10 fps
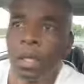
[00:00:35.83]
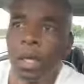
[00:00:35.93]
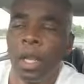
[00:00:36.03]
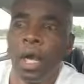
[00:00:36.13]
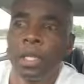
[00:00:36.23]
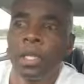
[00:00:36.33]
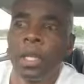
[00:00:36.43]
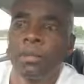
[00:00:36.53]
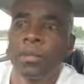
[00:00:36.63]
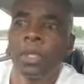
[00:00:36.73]
A lot of
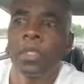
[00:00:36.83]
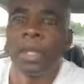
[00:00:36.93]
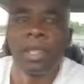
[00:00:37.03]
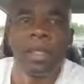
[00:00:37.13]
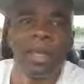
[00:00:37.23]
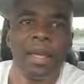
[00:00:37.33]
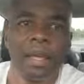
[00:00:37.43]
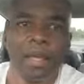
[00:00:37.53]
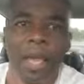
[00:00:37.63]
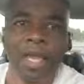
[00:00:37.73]
times we think that
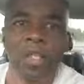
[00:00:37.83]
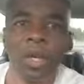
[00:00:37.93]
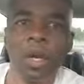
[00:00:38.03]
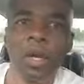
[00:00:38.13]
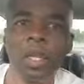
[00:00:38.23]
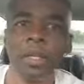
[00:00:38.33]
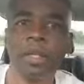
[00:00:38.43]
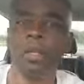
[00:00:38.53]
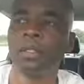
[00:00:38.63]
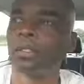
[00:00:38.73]
HR
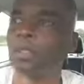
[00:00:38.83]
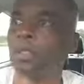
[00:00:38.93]
is